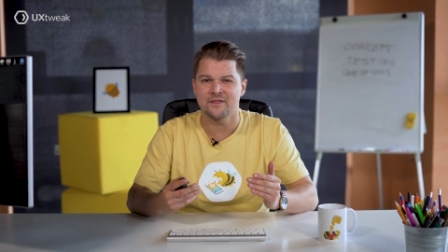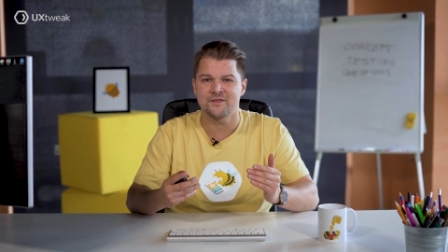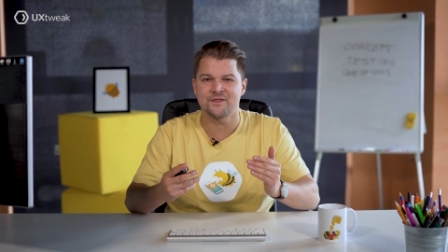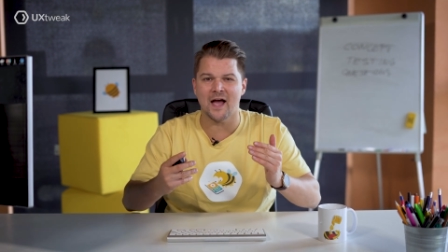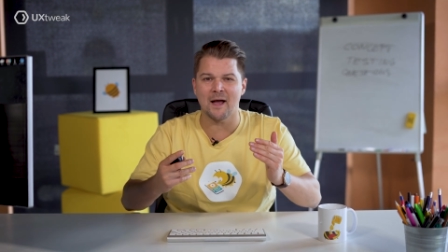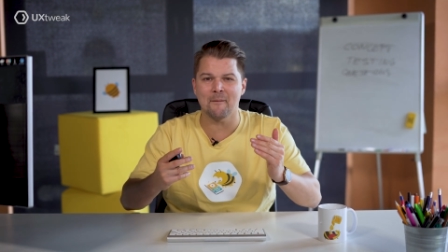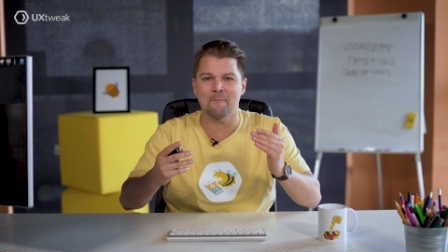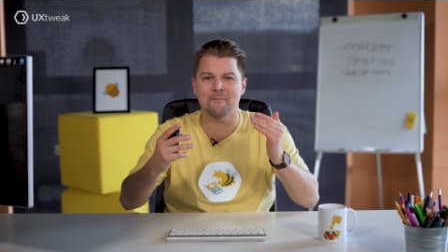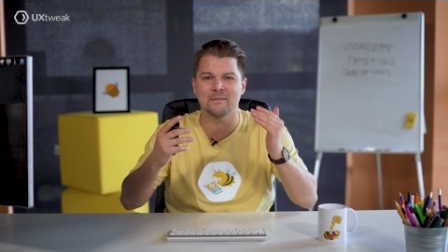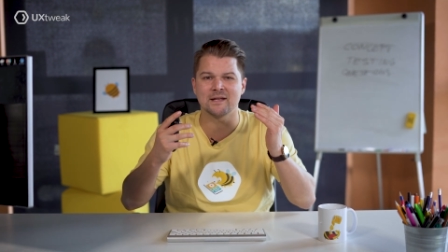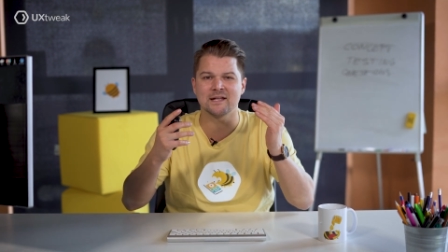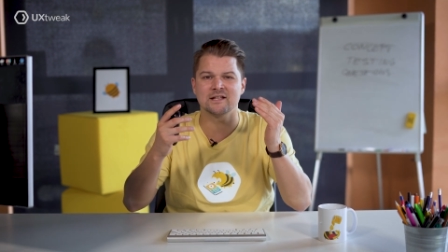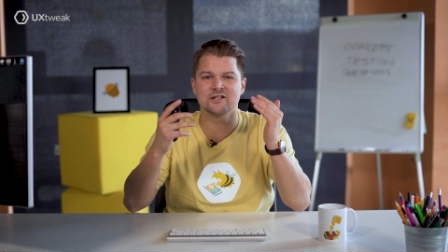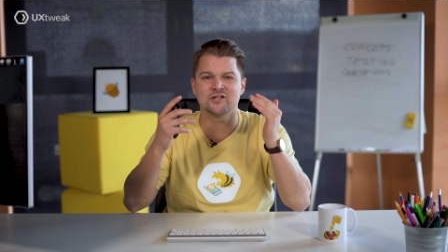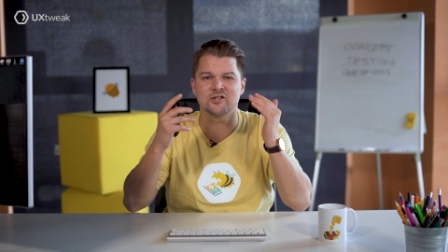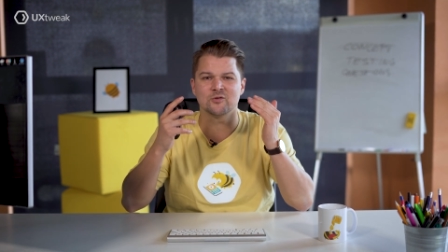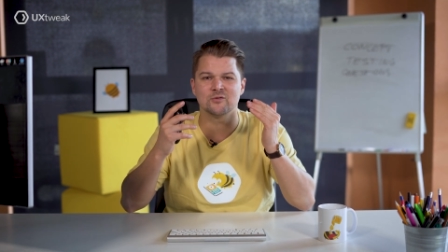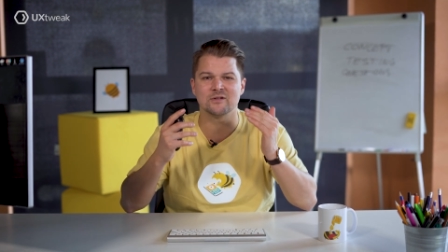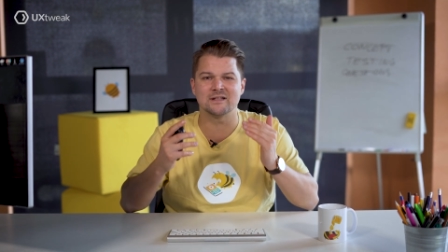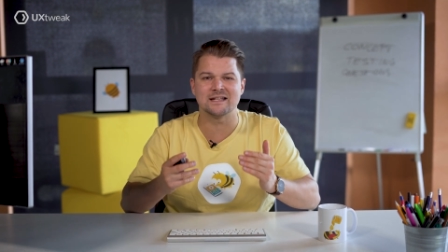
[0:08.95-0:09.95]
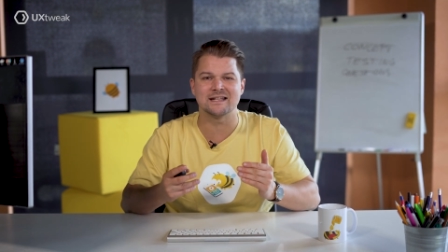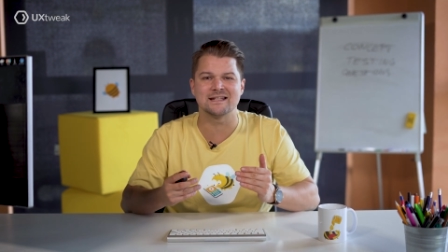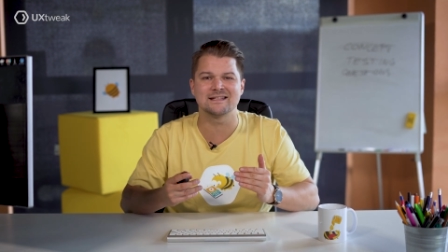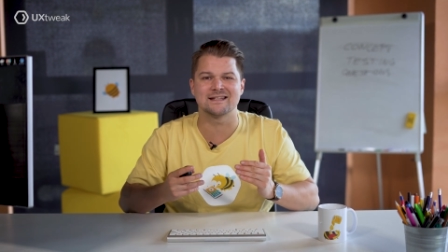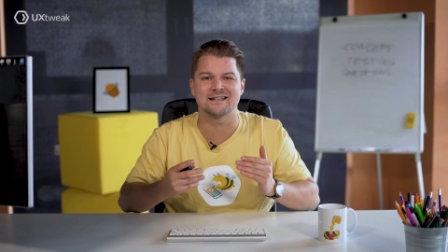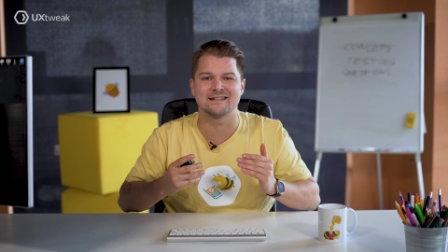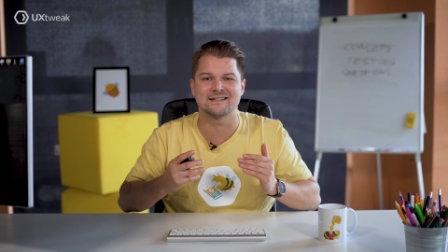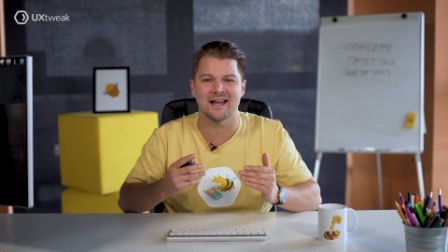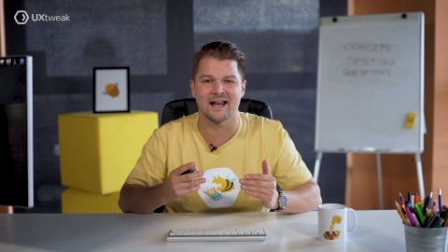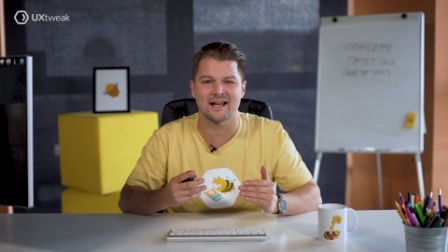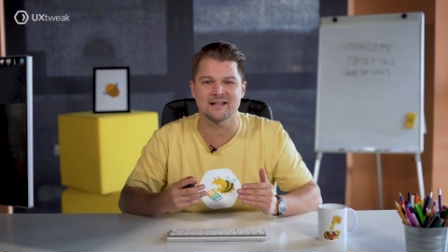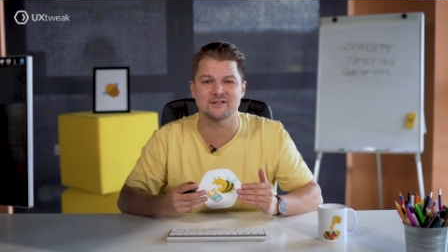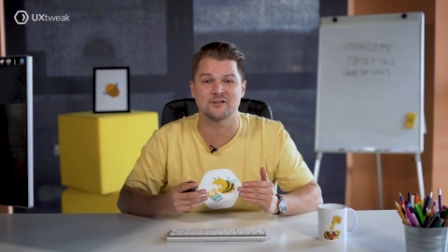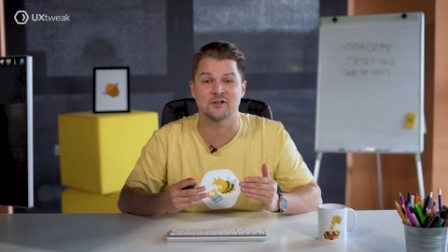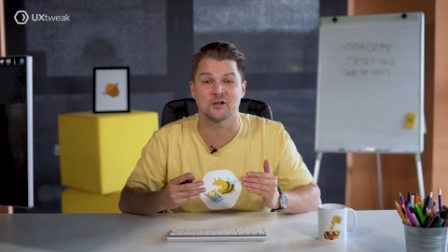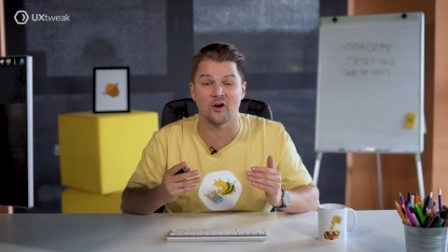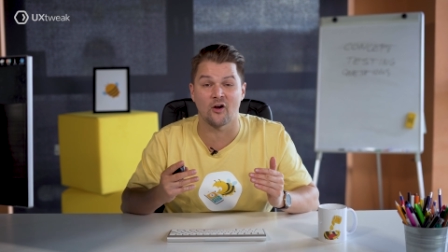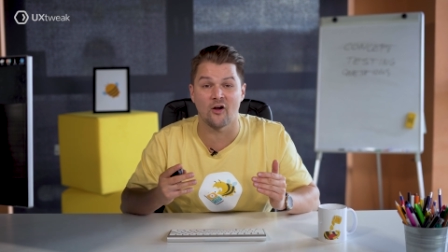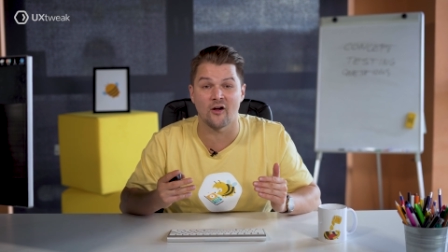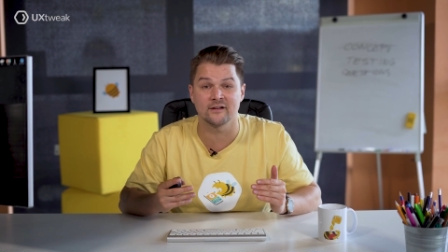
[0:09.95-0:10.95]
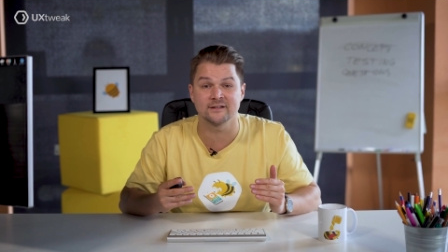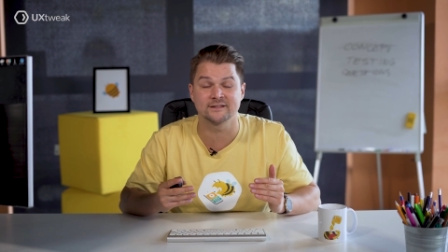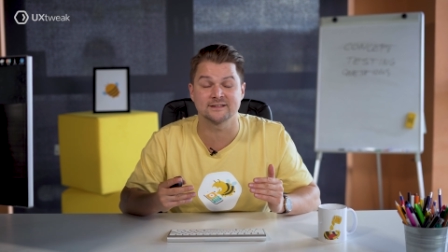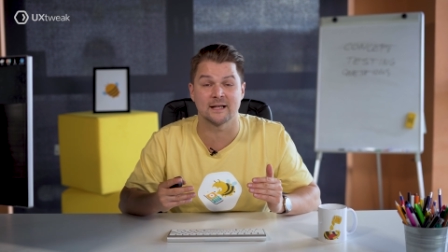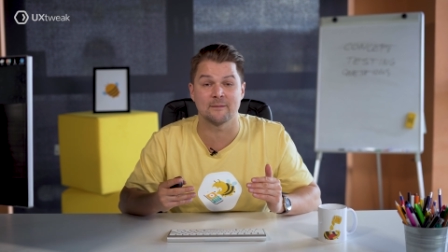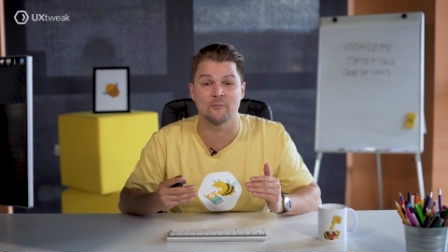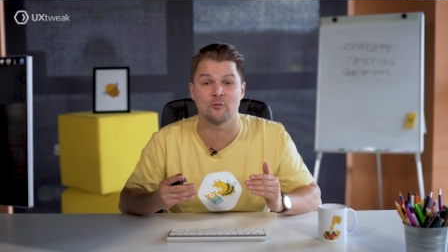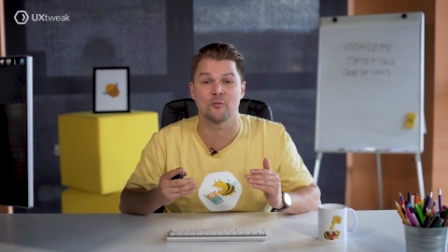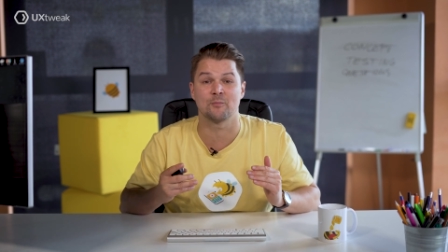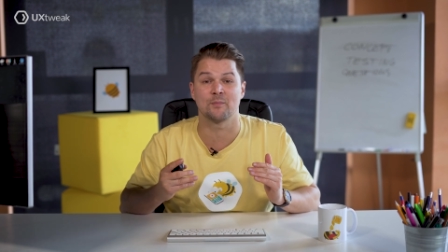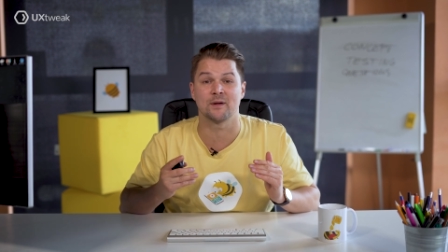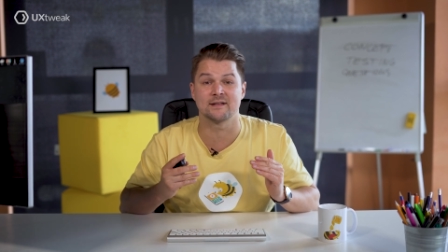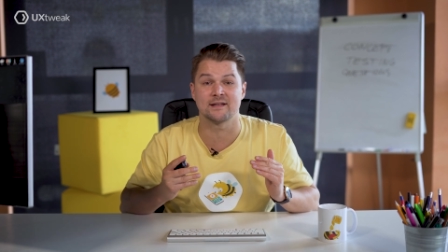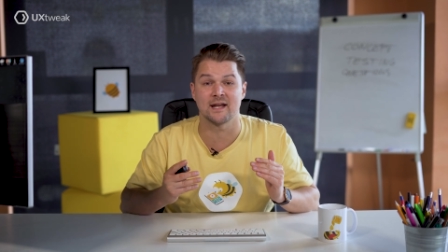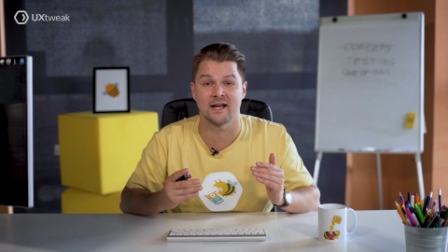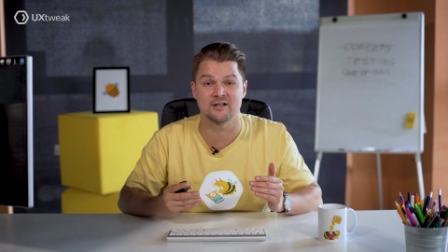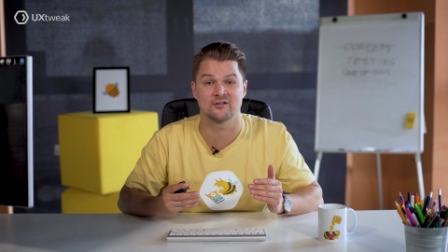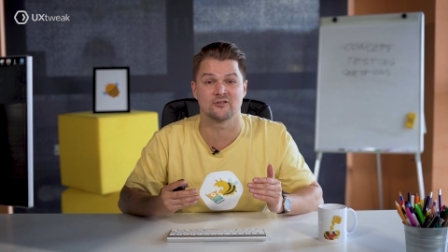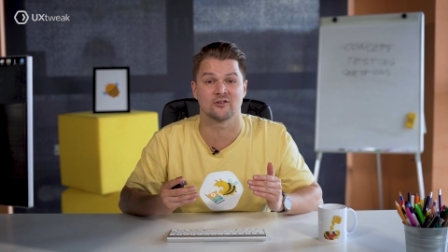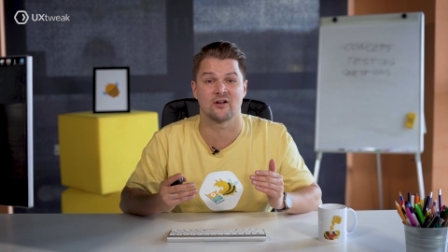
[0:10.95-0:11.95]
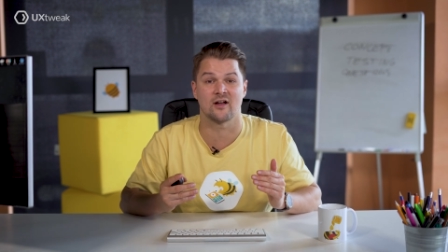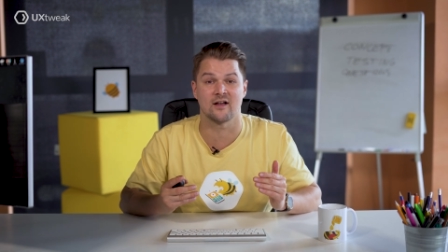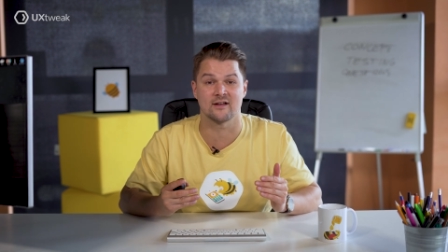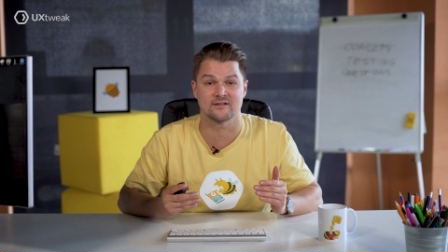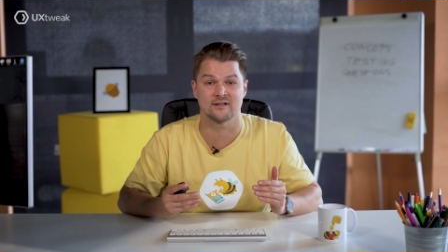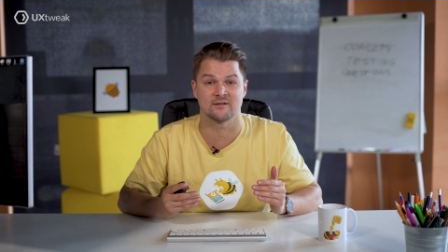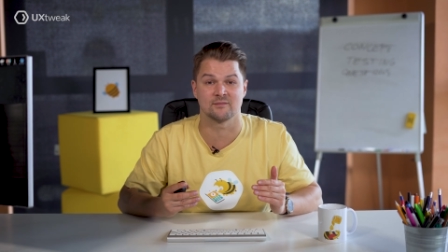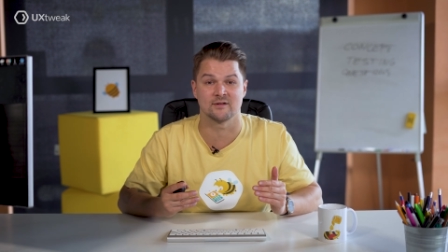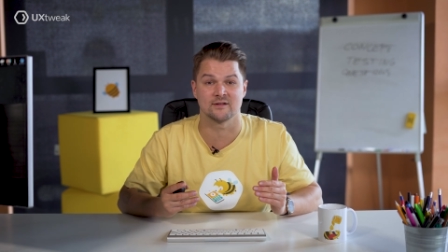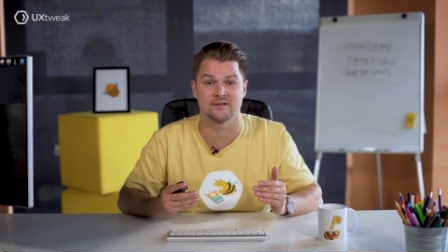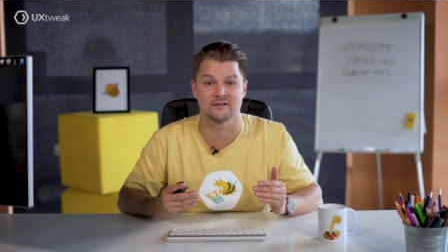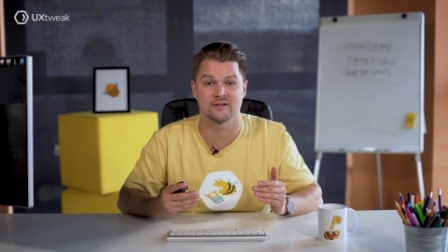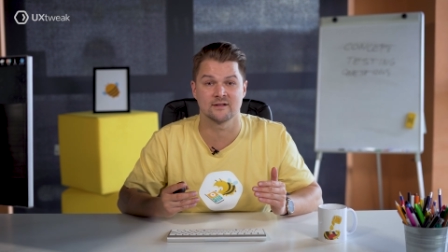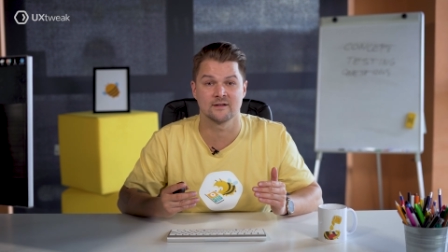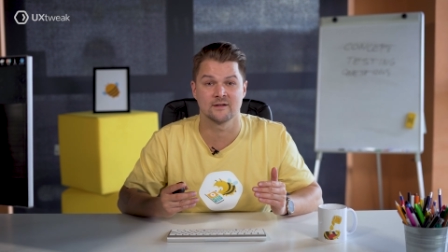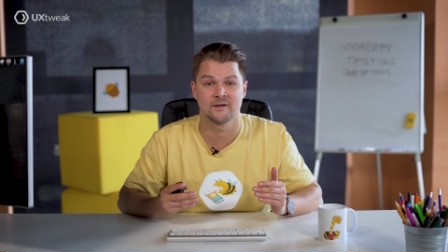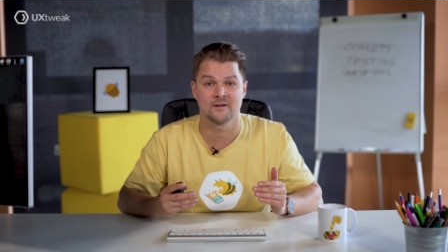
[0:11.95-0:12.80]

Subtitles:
That means you need to test your concept with potential customers.